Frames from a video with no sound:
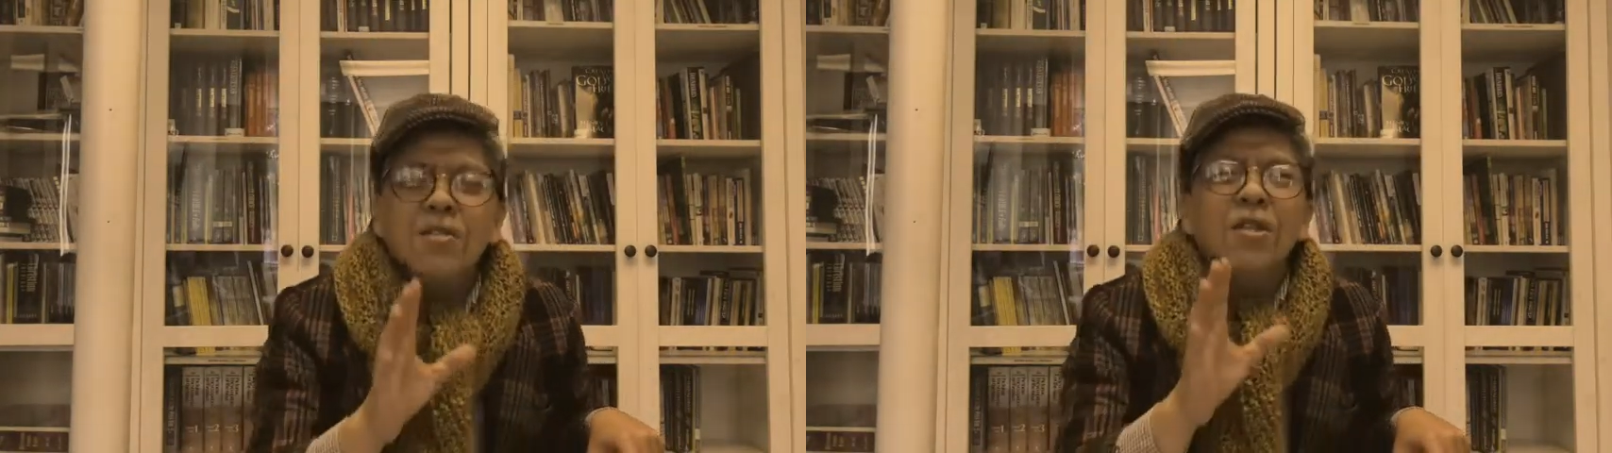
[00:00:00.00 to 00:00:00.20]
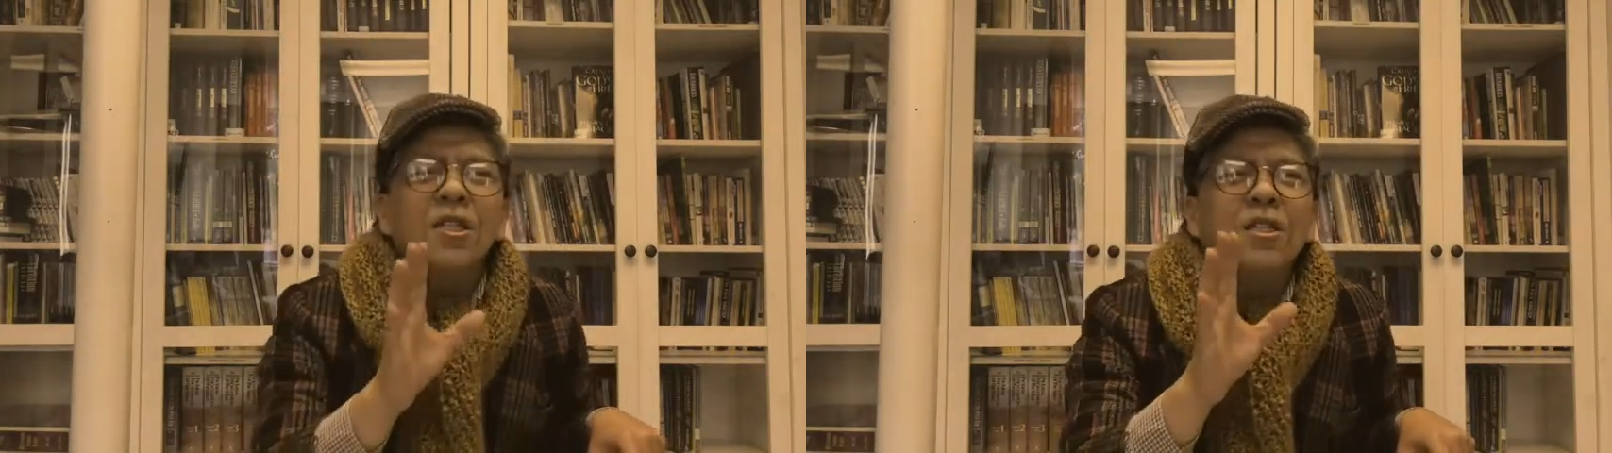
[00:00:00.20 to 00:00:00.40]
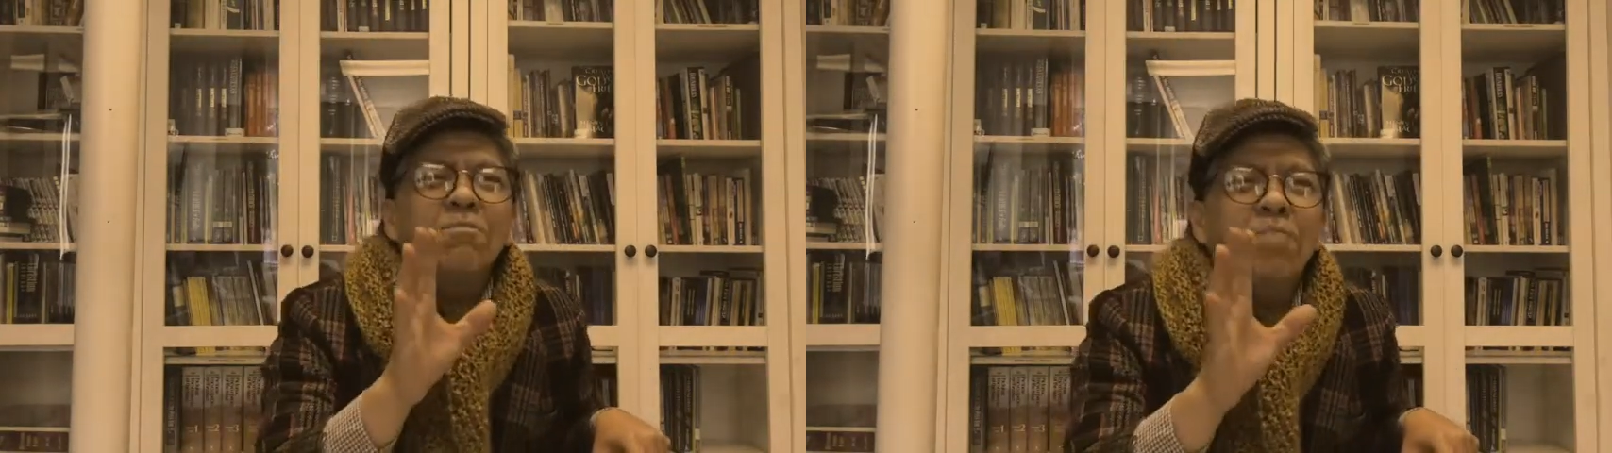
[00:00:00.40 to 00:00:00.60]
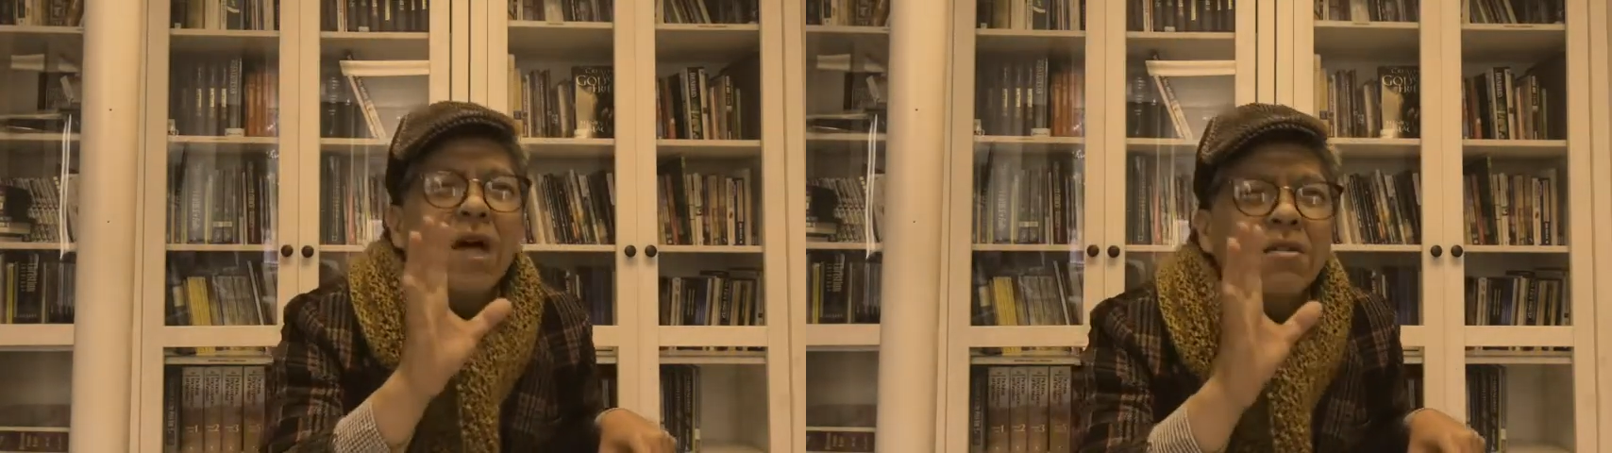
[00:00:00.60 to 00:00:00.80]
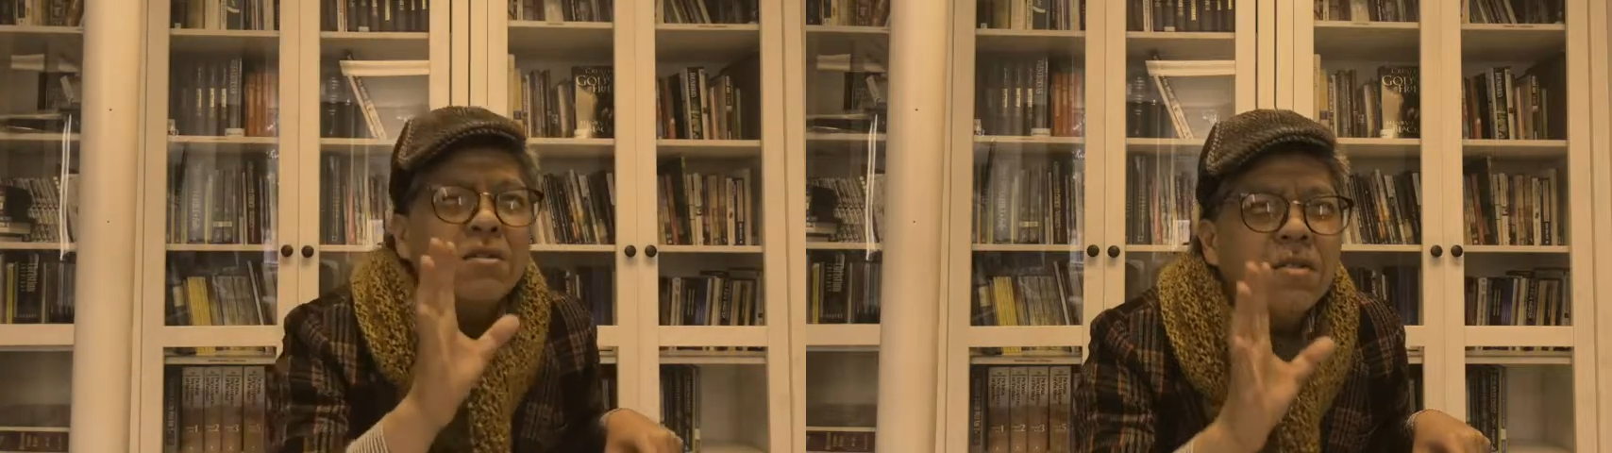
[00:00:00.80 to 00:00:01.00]
to
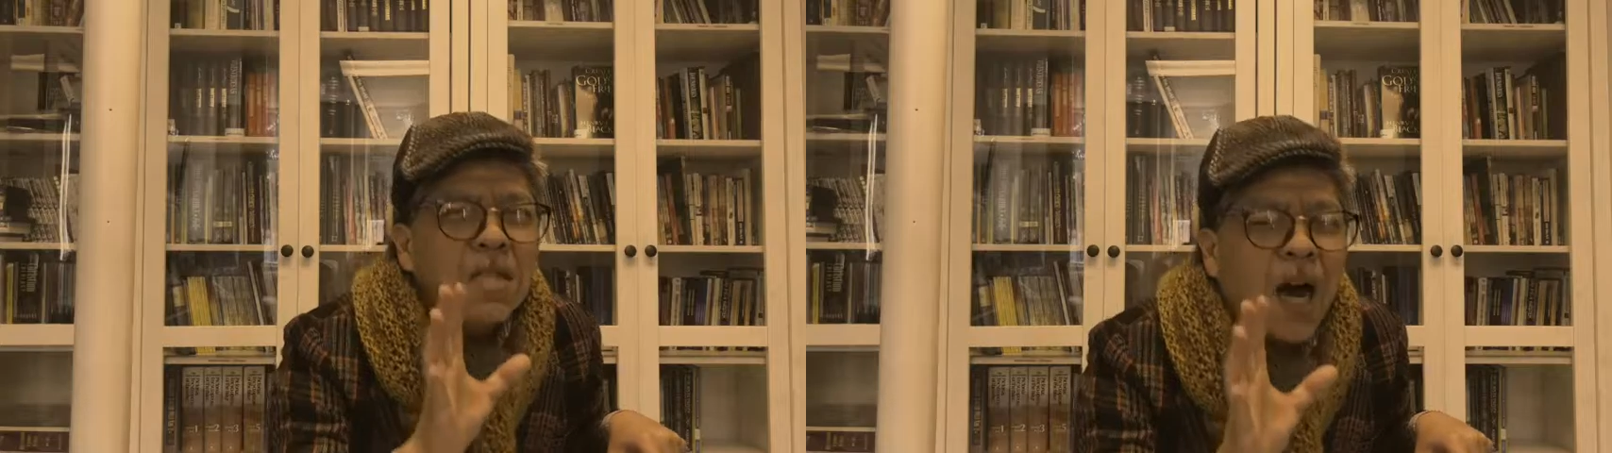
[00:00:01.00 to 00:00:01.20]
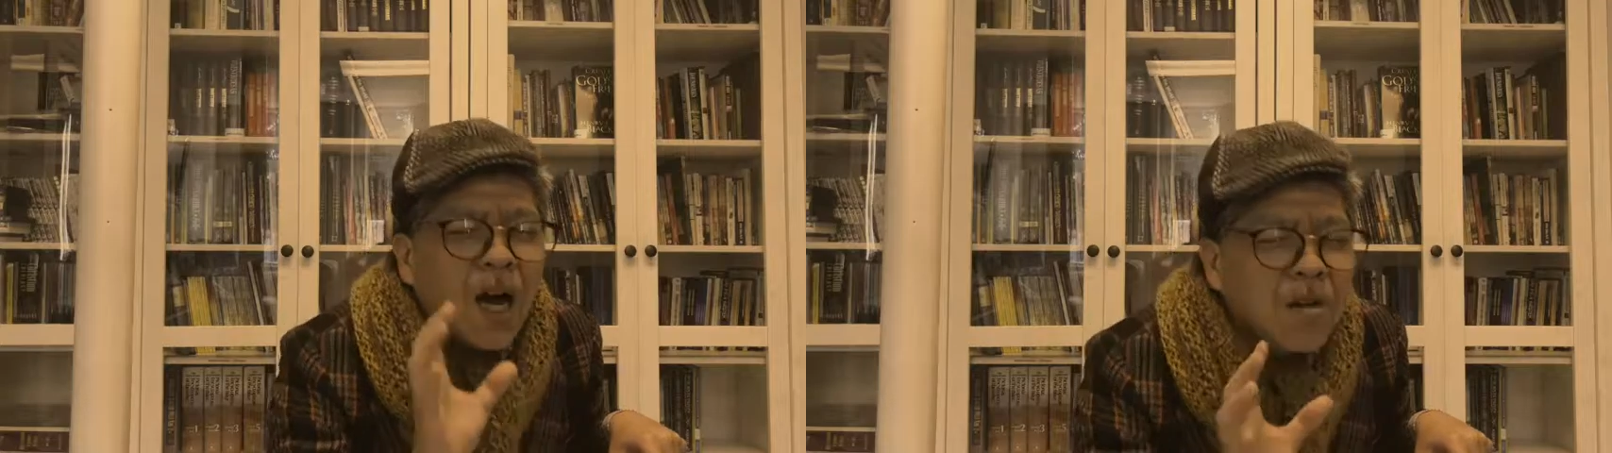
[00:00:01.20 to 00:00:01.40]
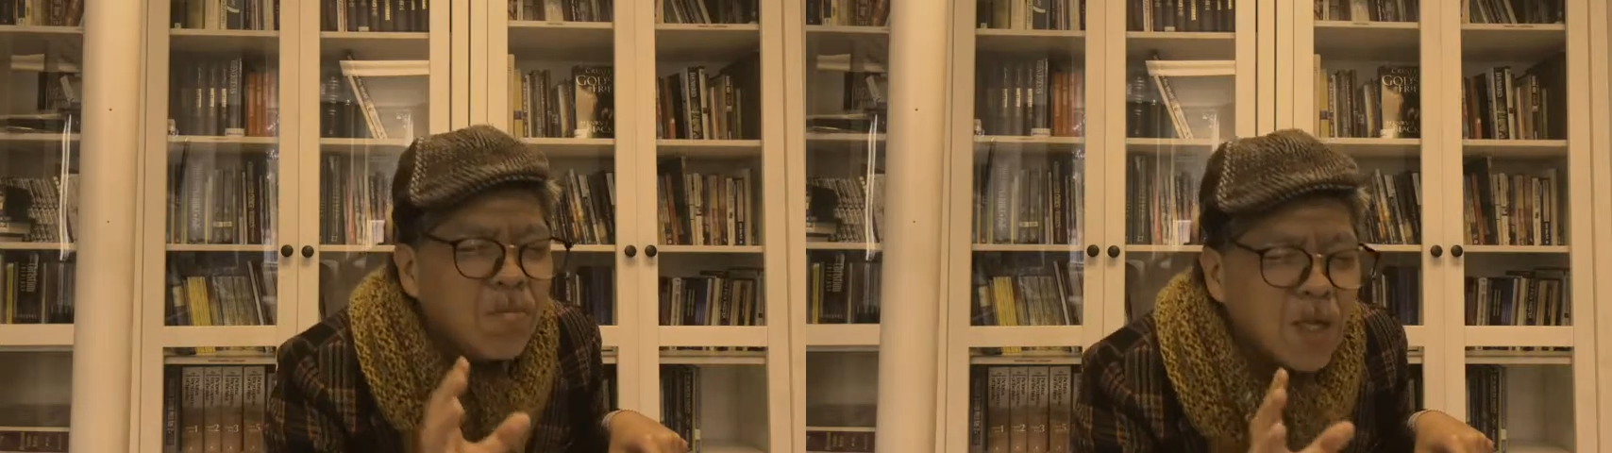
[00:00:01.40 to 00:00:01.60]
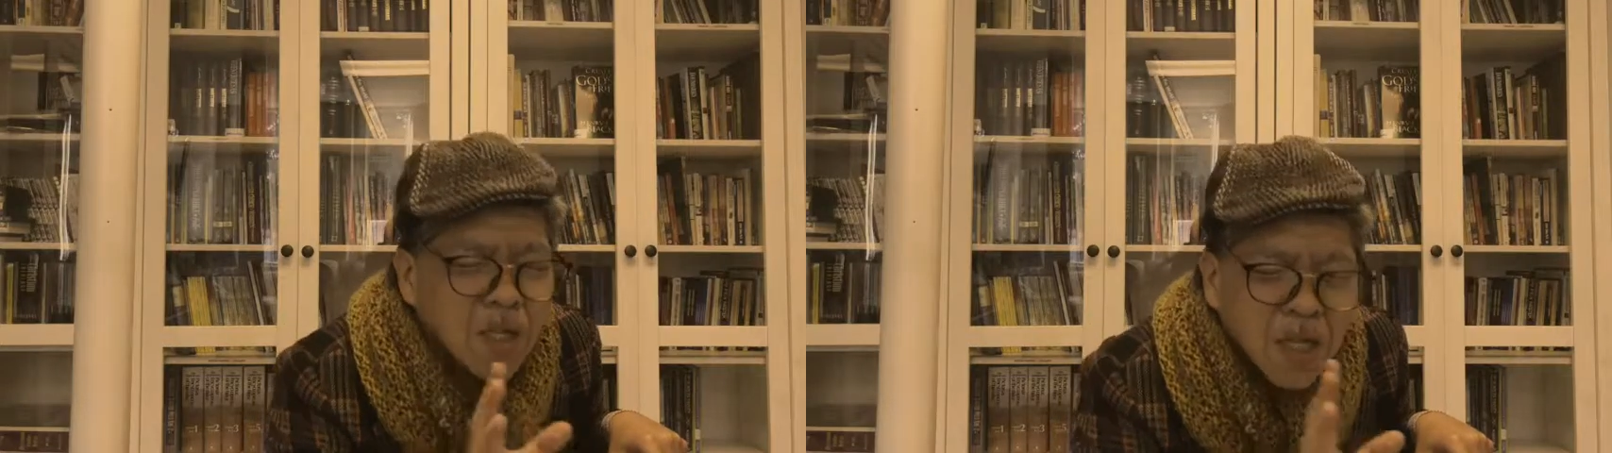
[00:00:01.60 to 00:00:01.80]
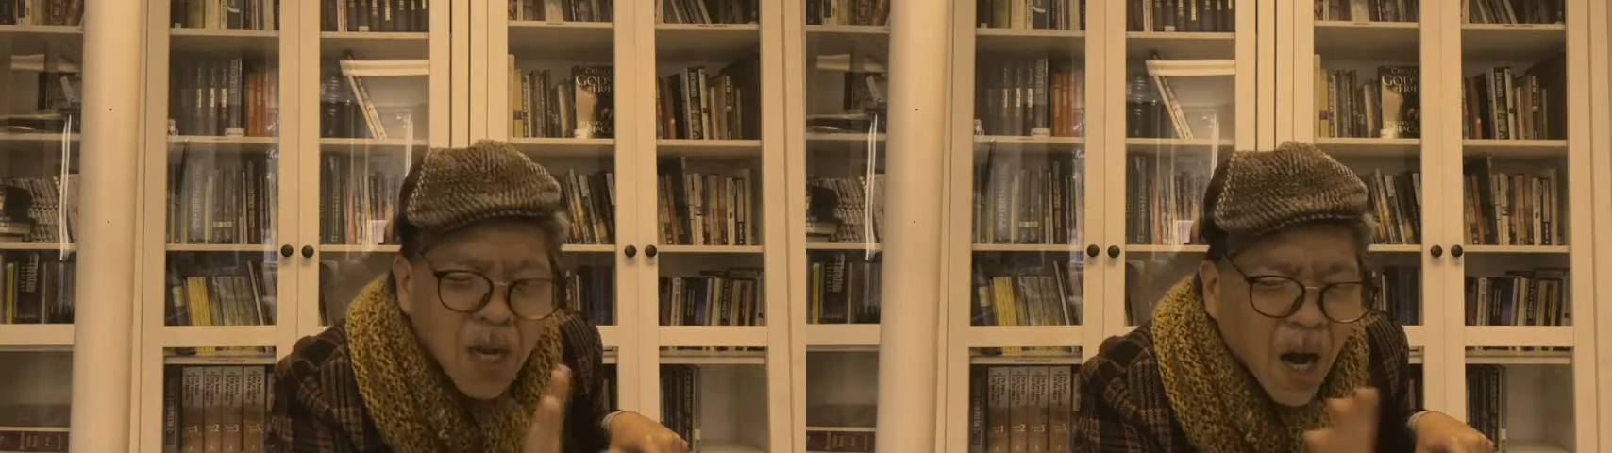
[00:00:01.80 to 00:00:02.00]
spend time
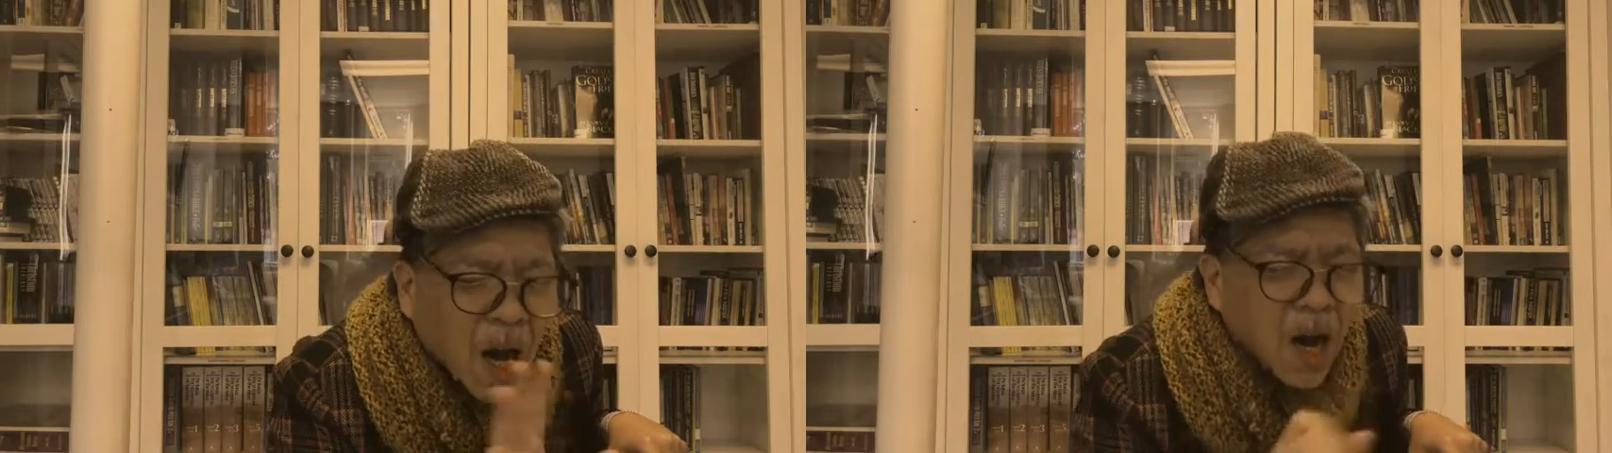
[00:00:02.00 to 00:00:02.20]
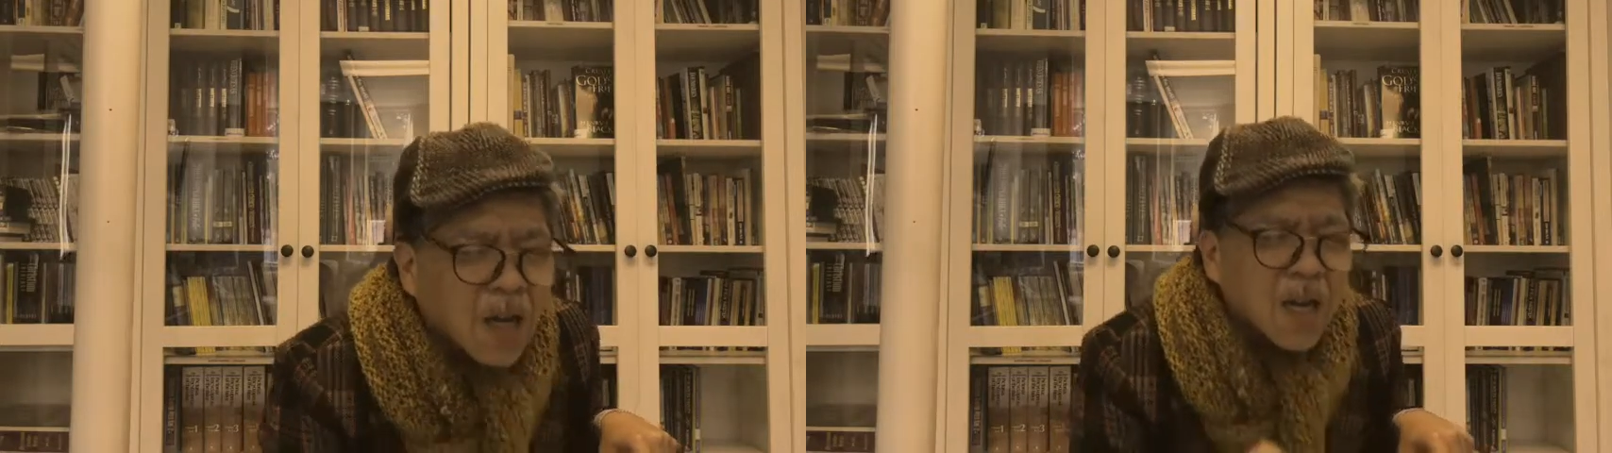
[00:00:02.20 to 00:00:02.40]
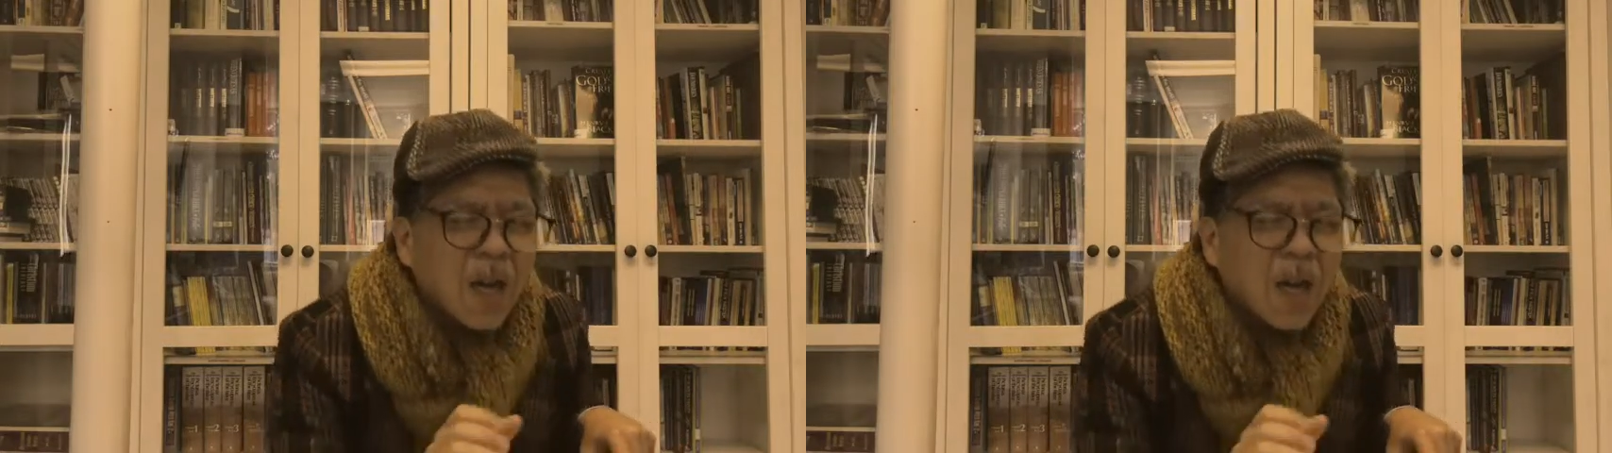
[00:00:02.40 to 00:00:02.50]
with God